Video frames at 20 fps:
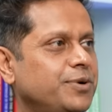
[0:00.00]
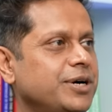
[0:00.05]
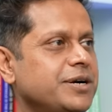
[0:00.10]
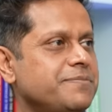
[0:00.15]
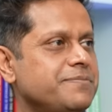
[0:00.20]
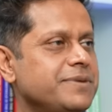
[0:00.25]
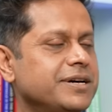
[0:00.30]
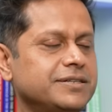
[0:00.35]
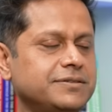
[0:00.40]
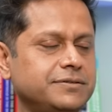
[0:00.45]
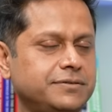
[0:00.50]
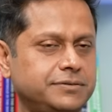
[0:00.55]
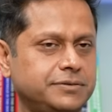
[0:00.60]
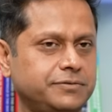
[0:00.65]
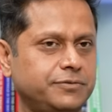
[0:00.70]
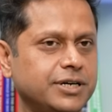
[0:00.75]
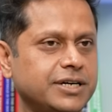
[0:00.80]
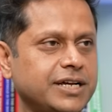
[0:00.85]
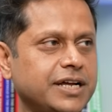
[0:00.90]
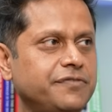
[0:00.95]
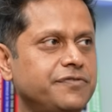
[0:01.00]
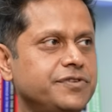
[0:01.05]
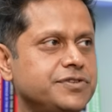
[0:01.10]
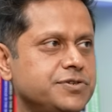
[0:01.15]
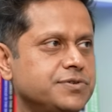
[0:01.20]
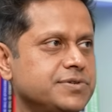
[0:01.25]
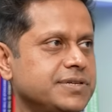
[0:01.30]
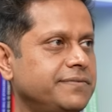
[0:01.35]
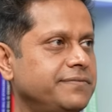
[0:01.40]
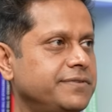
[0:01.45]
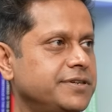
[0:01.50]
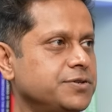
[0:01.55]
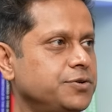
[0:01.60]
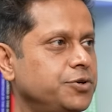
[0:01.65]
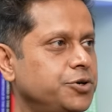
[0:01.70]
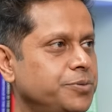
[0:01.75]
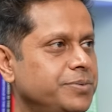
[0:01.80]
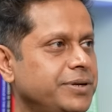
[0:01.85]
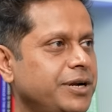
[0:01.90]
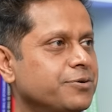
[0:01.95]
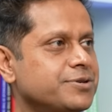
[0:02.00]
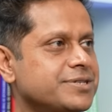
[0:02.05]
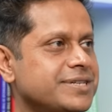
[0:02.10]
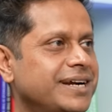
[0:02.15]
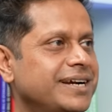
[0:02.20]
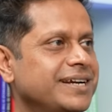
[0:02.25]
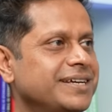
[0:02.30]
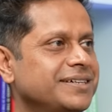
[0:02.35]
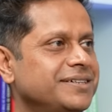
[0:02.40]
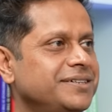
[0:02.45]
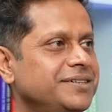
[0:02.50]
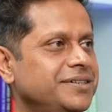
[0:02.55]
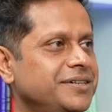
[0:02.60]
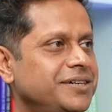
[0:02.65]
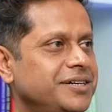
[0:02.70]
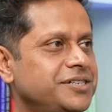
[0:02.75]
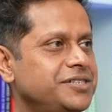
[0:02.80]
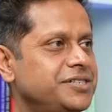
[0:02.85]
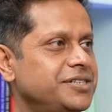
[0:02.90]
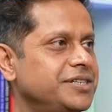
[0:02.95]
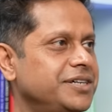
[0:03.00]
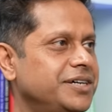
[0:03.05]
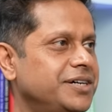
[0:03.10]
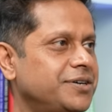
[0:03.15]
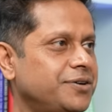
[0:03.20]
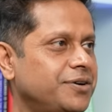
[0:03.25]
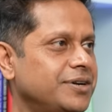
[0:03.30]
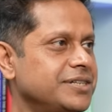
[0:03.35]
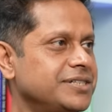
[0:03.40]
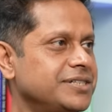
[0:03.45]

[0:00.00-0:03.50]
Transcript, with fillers: What make what convince you someone is going to be an outstanding engineer or